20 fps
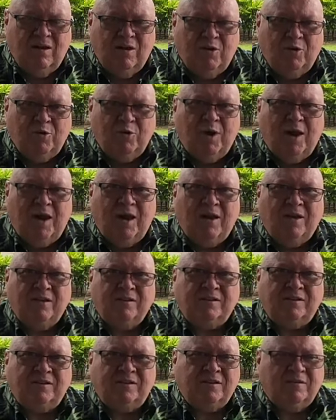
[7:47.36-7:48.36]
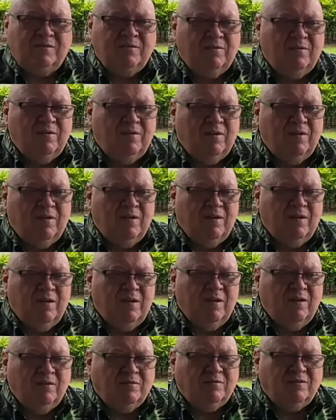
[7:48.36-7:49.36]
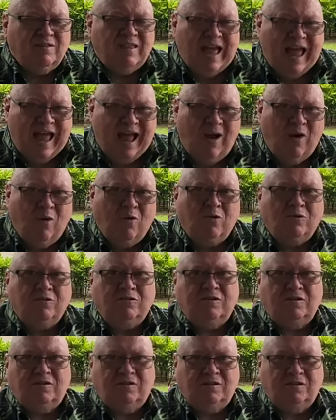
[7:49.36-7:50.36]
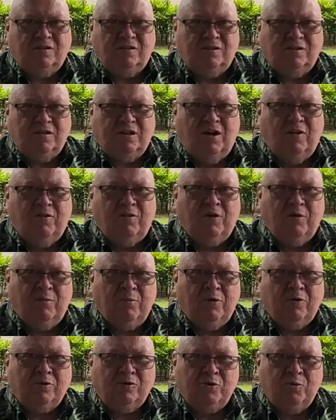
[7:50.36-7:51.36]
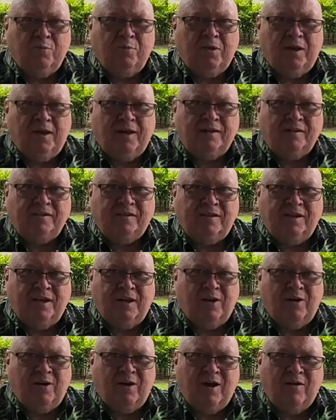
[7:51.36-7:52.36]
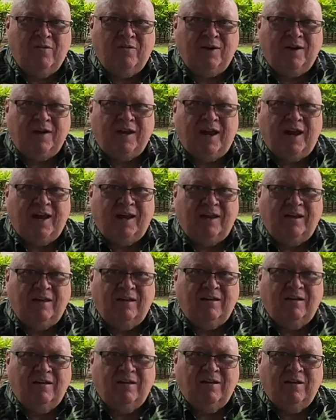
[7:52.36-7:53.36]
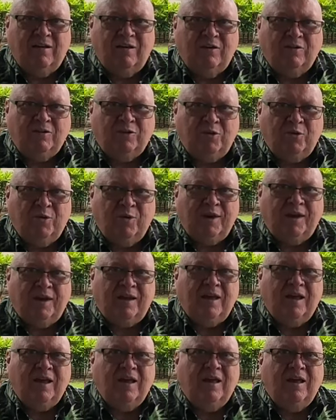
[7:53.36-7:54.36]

who has thousands of commercial planes in the air every day, doing